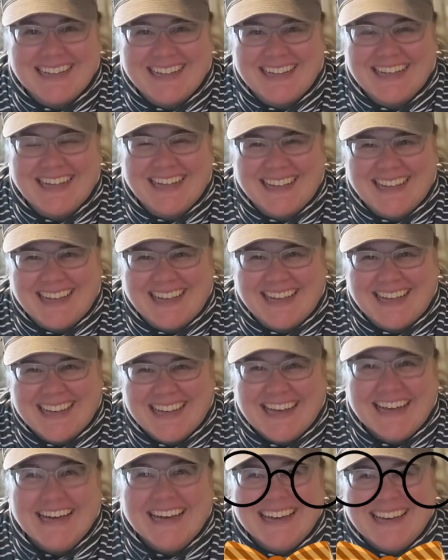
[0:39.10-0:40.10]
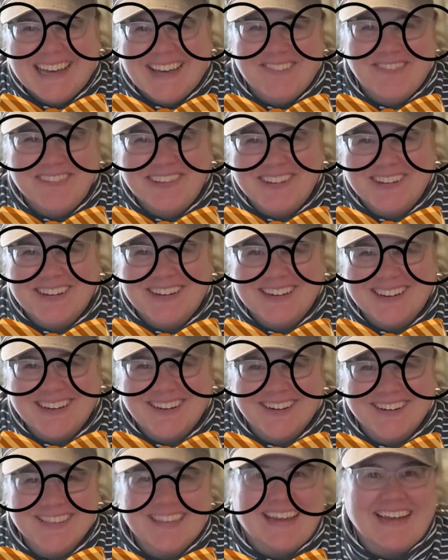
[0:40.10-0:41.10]
if you're a
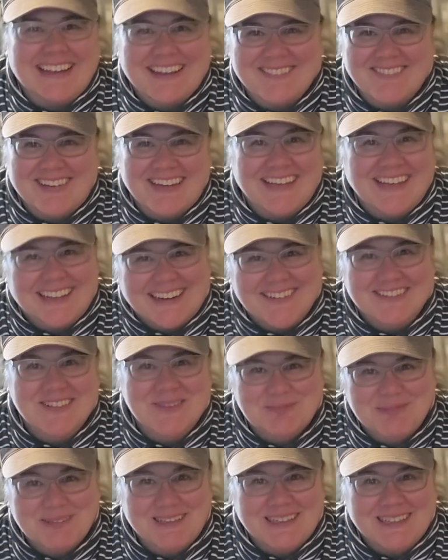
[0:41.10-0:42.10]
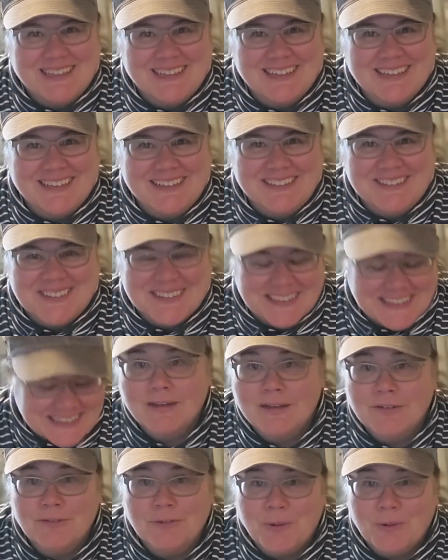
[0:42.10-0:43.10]
nerd like me, that was pretty darn cool.
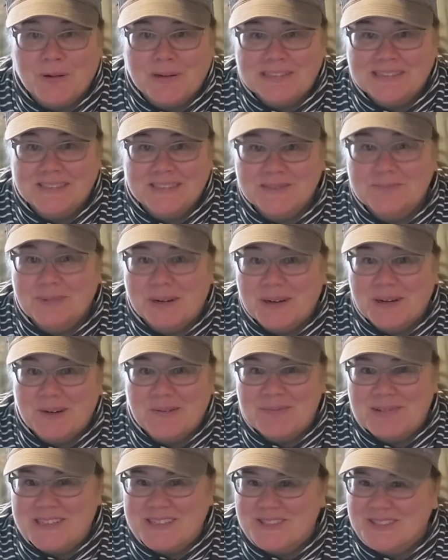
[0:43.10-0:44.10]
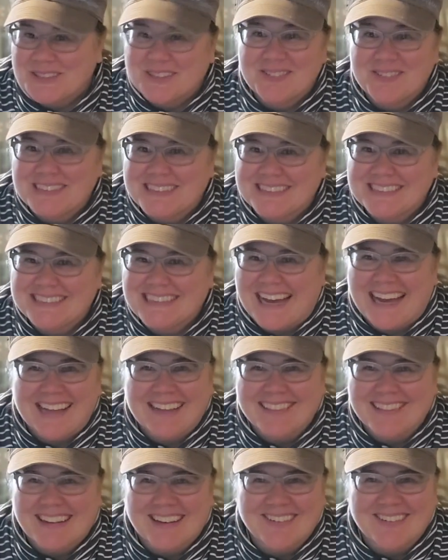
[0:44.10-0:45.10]
Of course, it's a murder mystery, which I
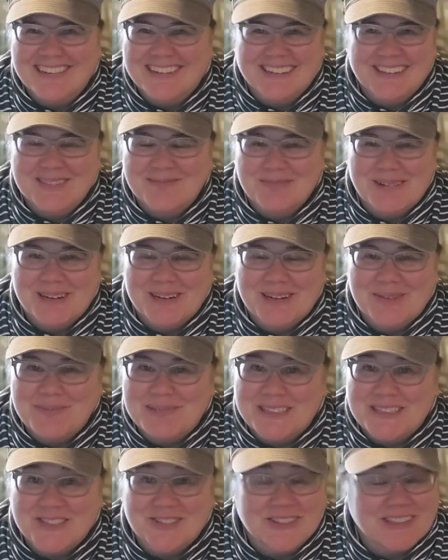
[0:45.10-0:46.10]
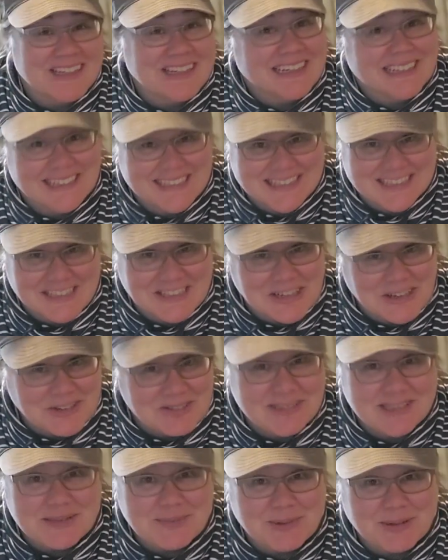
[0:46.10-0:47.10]
love a good murder mystery, and it is a
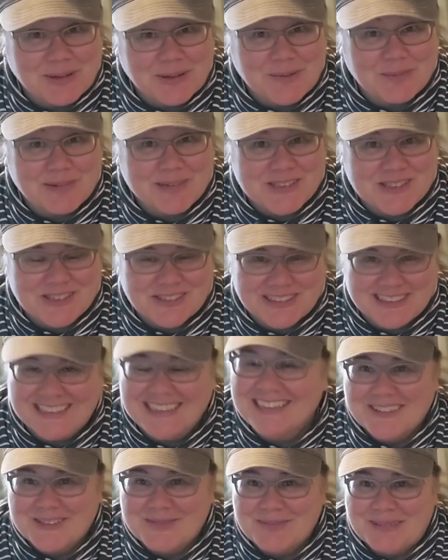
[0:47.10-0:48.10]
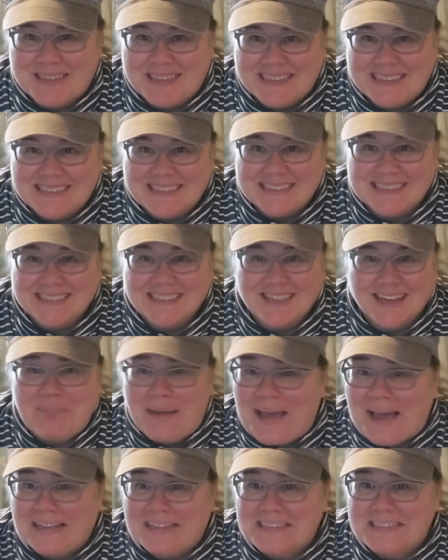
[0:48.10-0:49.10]
cozy murder mystery, which means
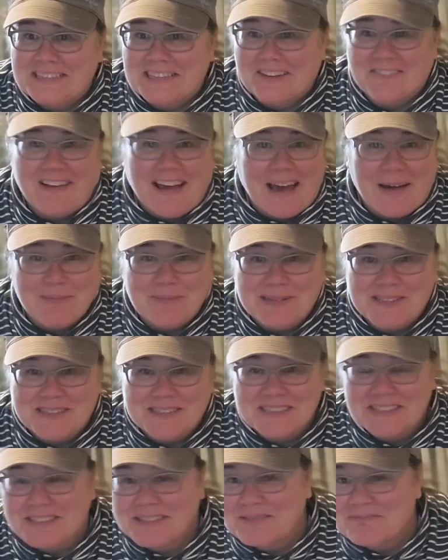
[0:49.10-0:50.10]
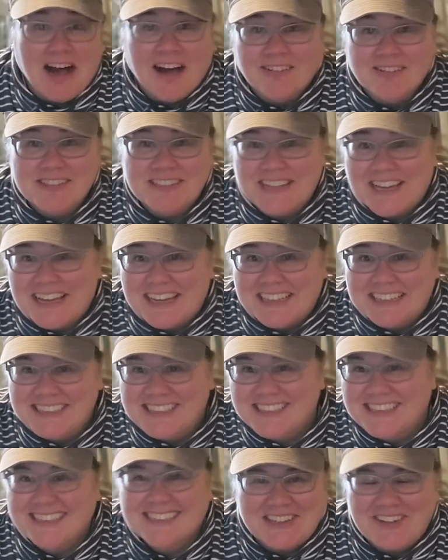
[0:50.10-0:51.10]
bad stuff happens off
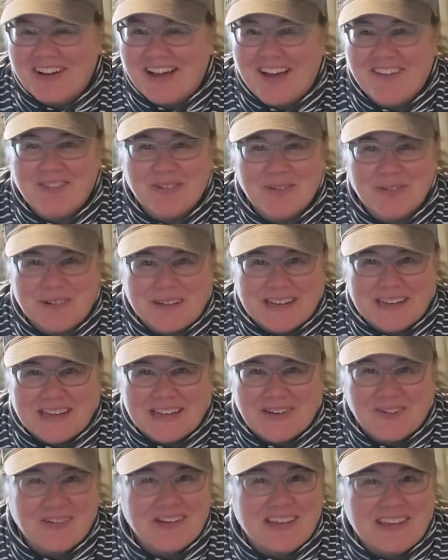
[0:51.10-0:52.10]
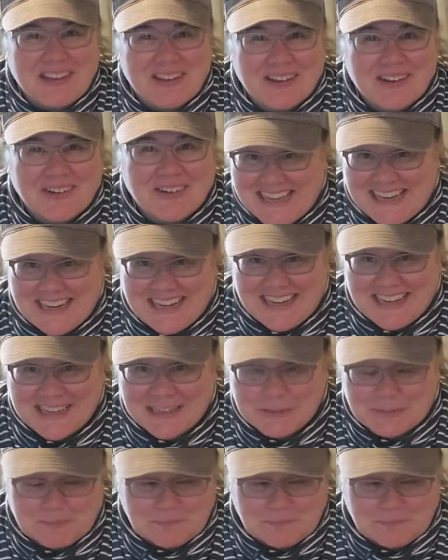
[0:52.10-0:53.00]
stage. You don't have to read or hear any